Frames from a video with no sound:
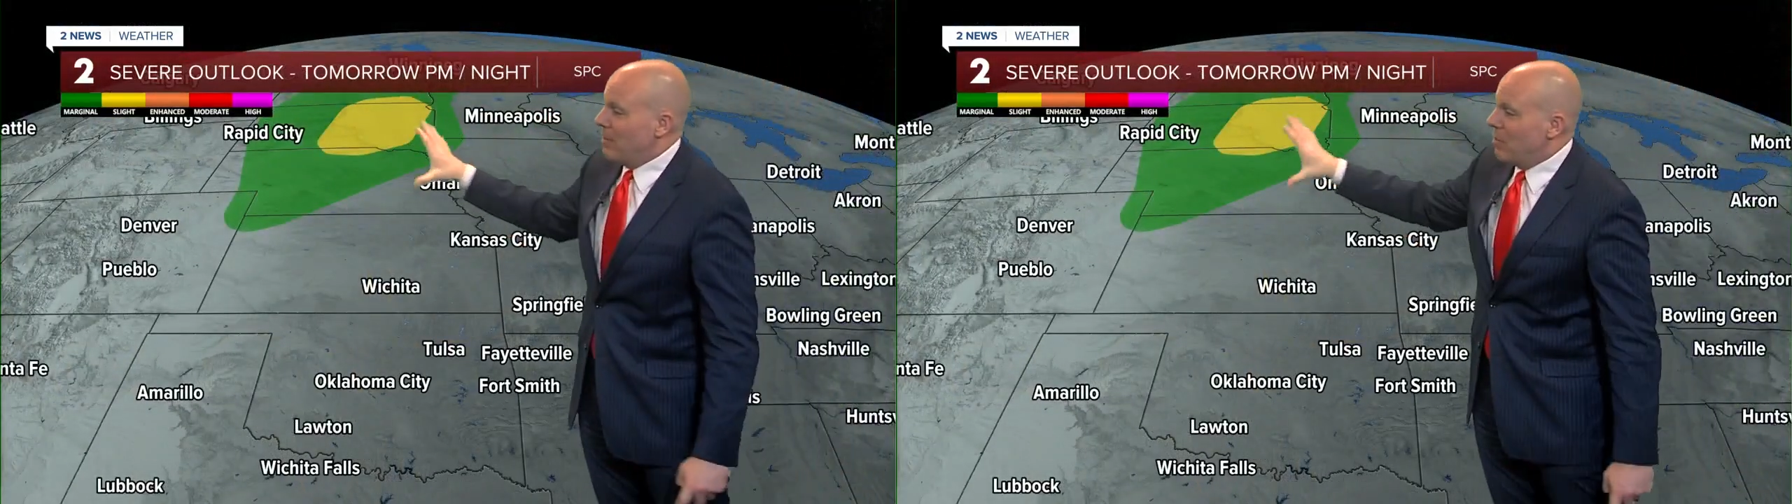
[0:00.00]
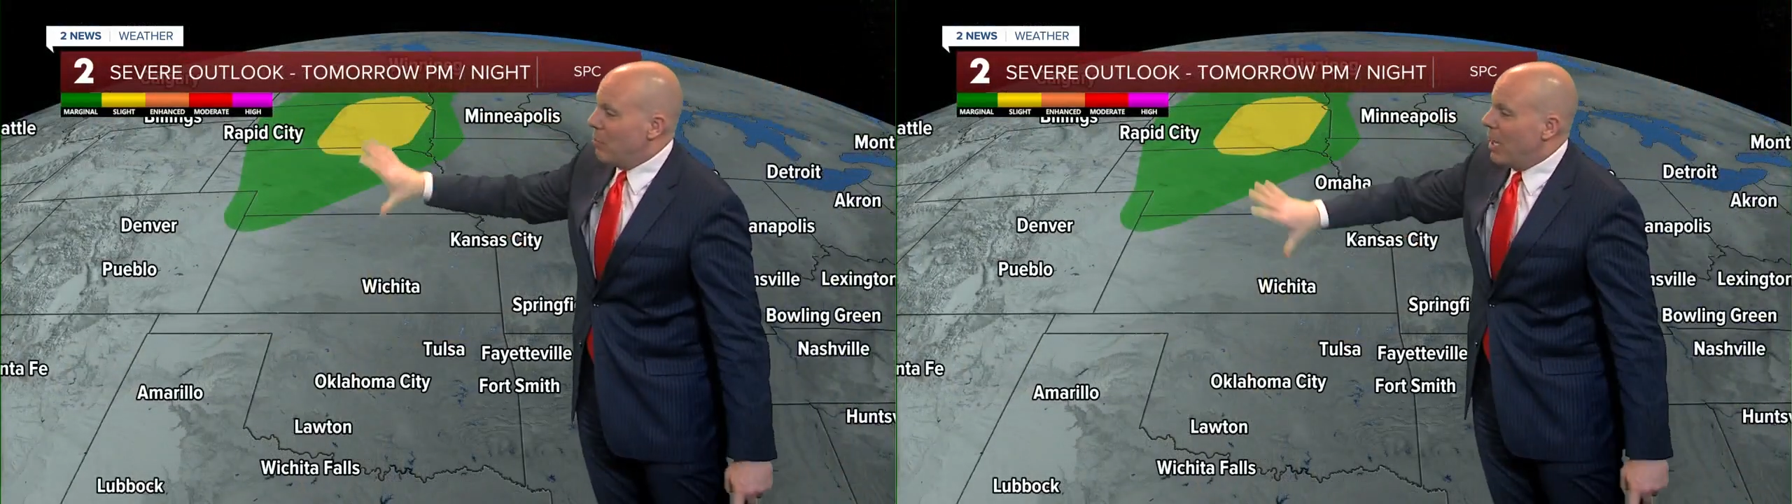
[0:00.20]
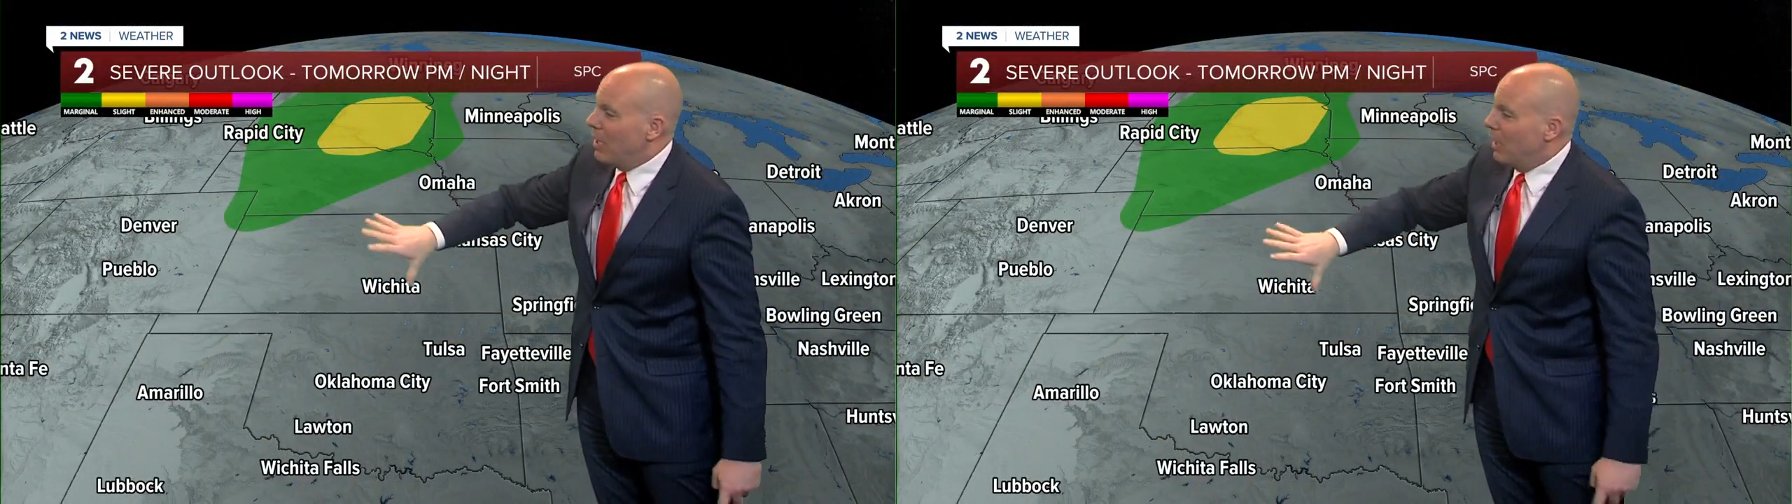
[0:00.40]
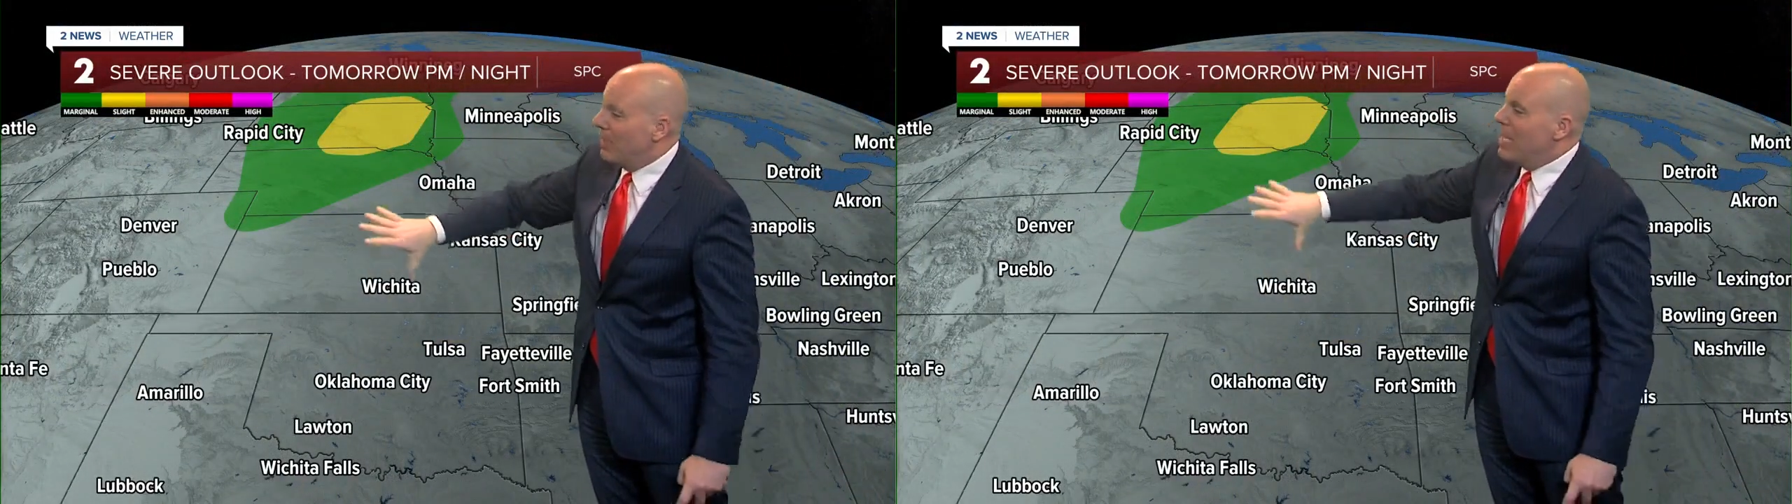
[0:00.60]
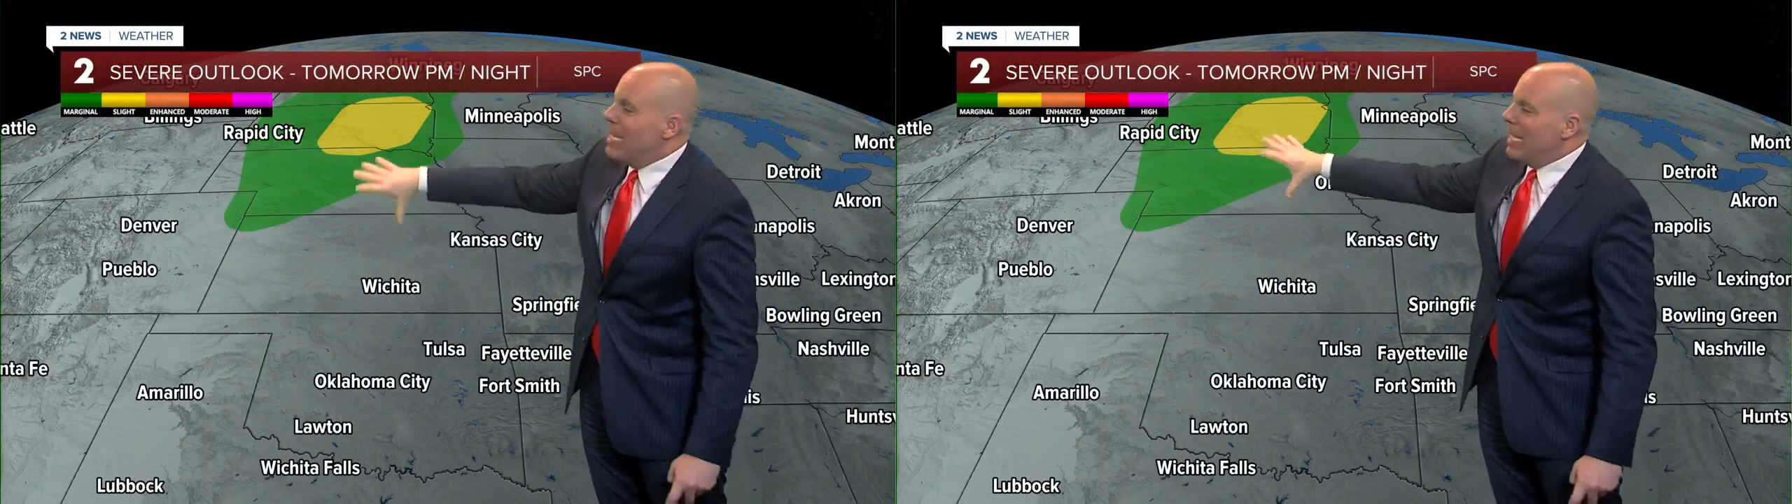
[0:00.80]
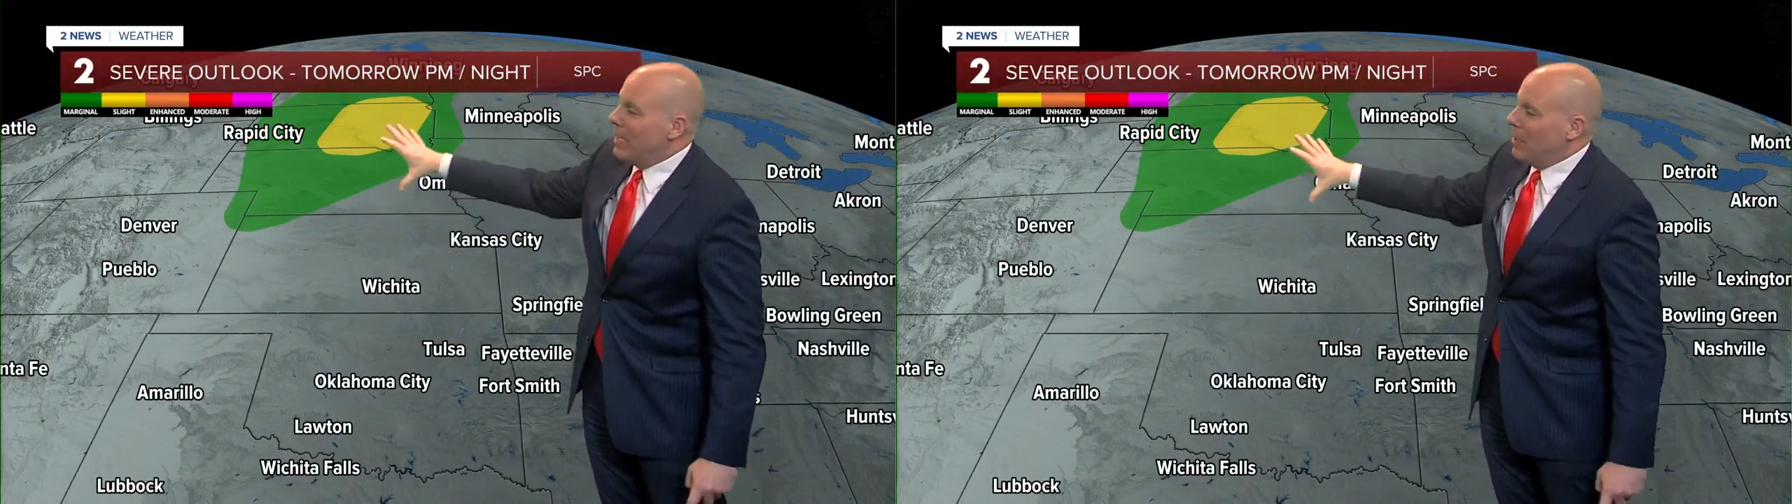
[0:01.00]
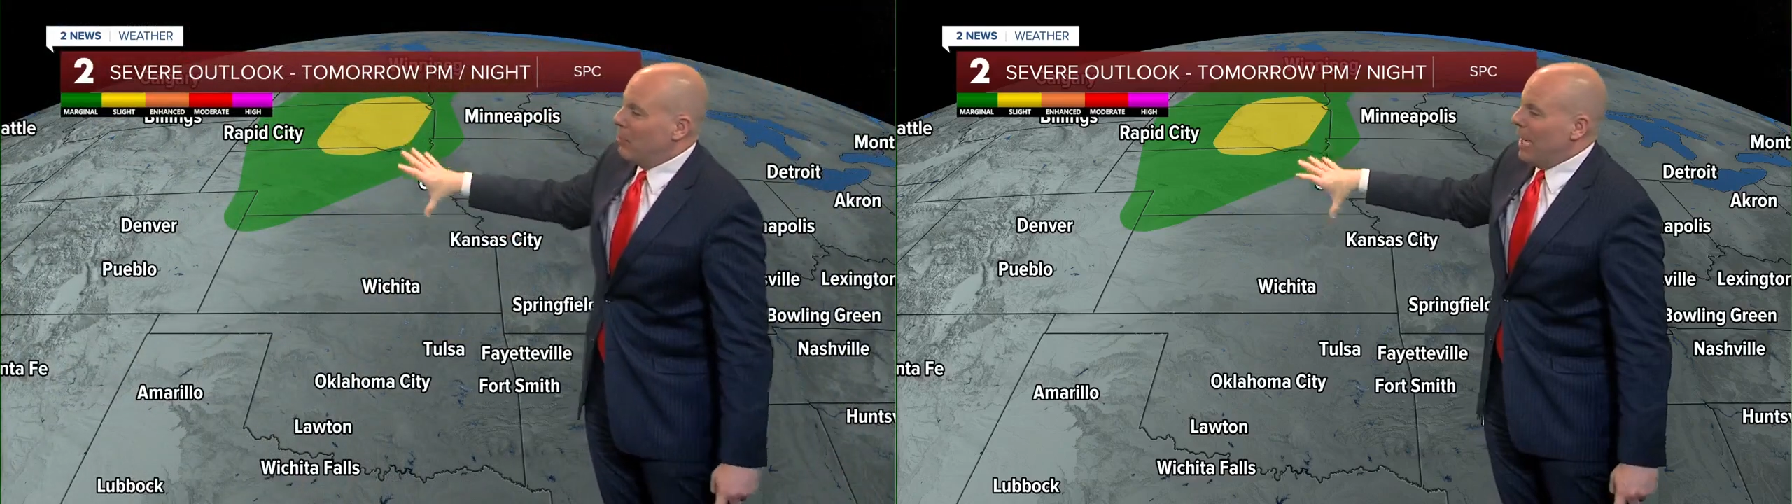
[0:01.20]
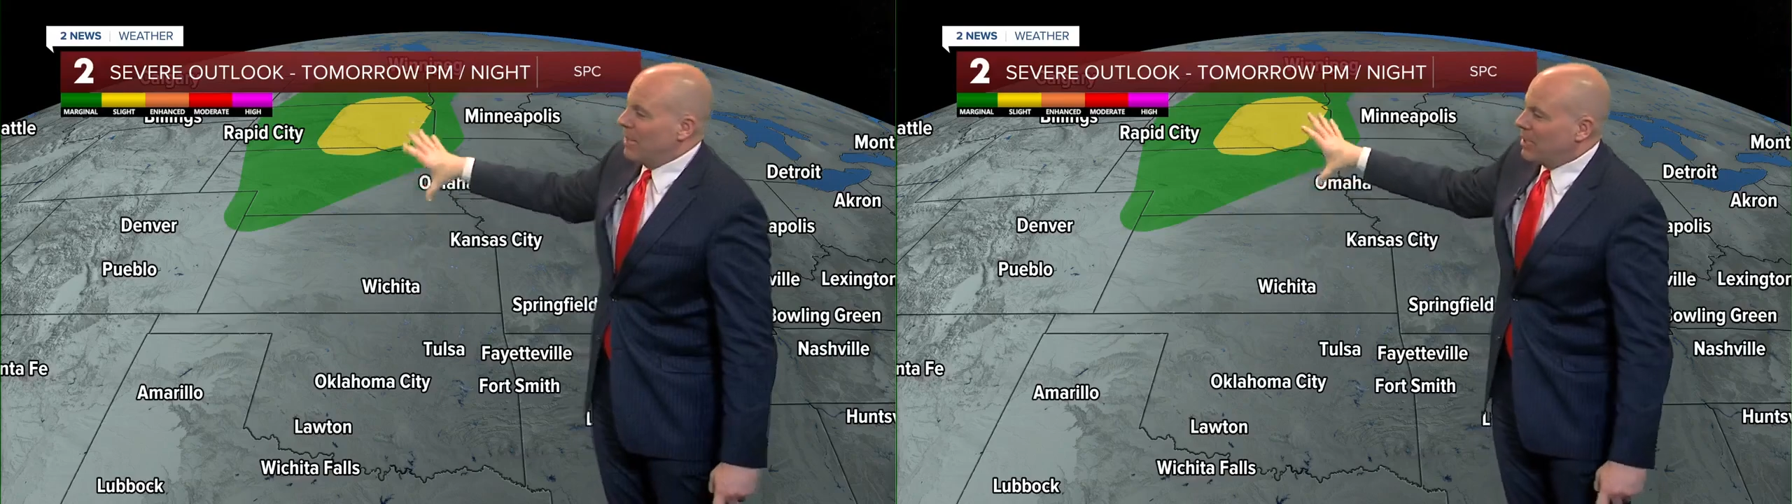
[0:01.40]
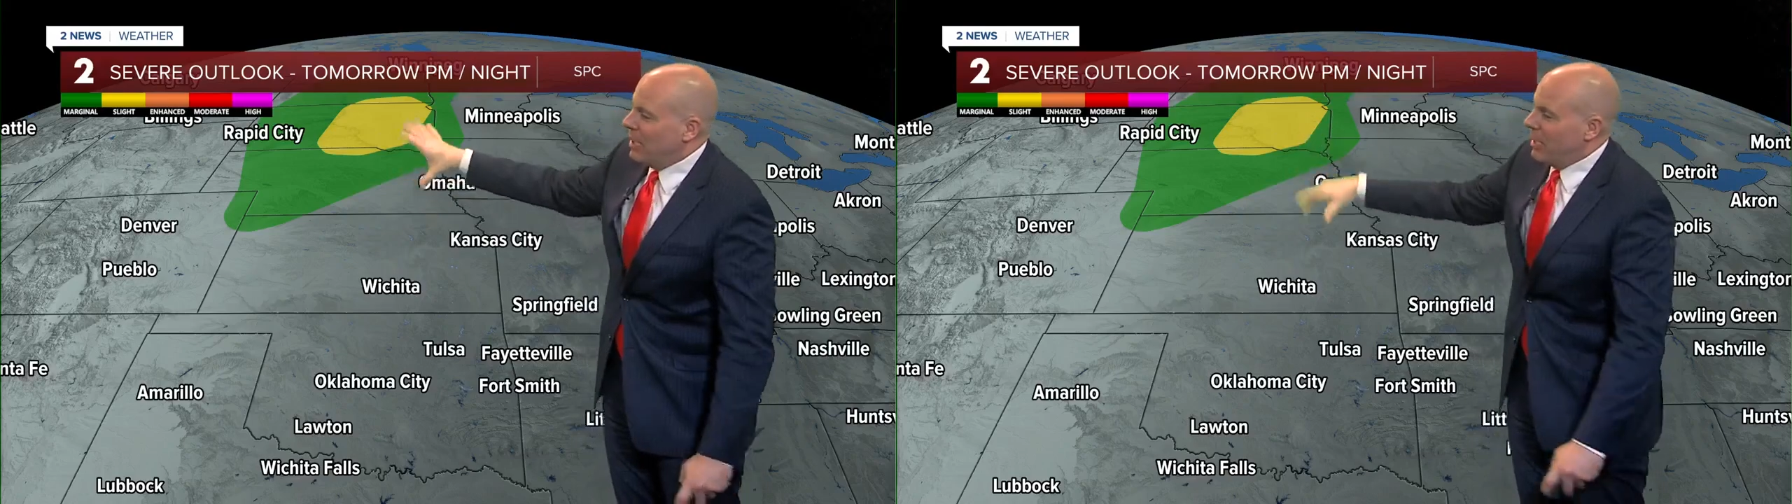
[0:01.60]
to be well up into Nebraska,